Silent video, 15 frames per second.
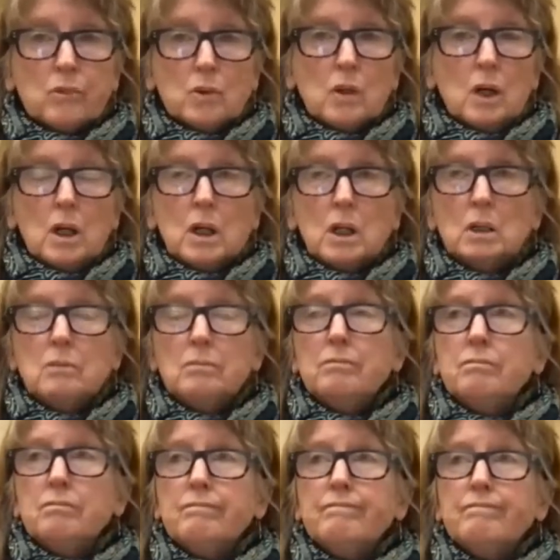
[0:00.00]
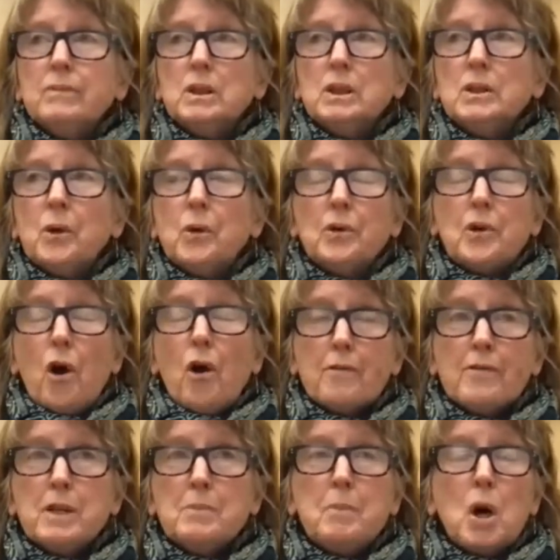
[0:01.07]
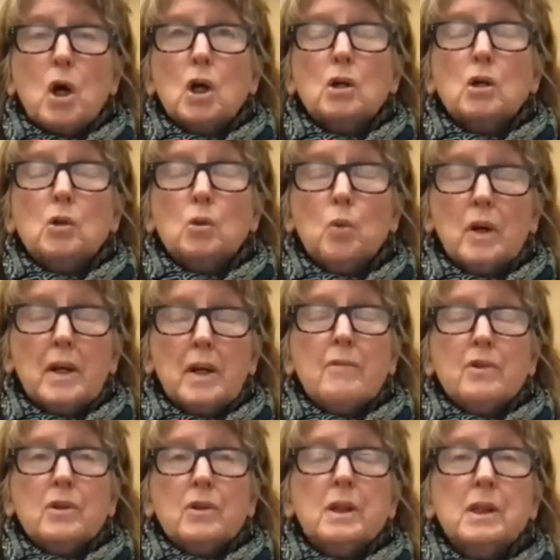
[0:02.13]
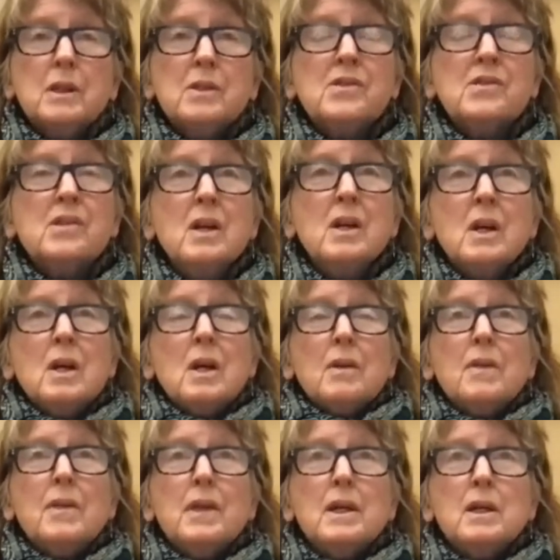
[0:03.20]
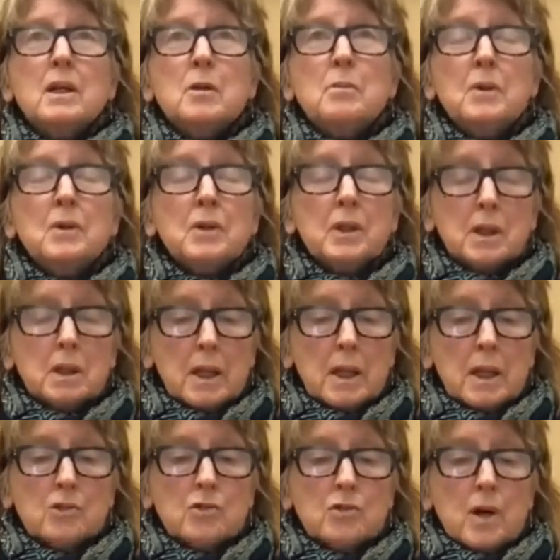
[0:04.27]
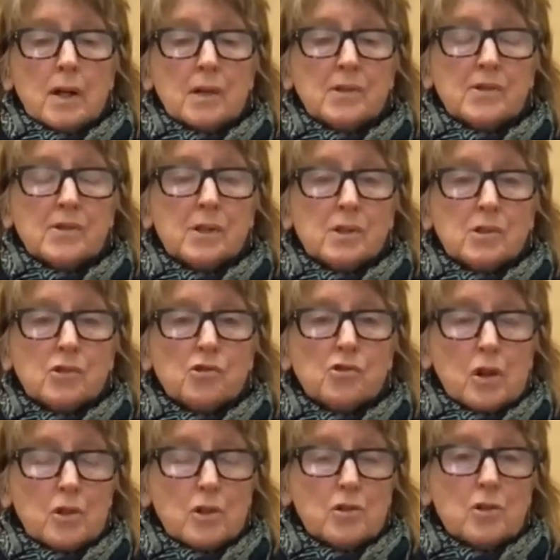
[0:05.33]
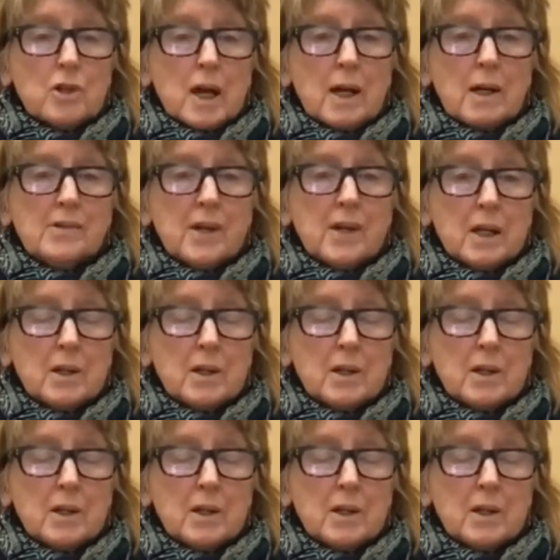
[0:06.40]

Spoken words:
an RV park or whatever it is. The community land trust, structured as a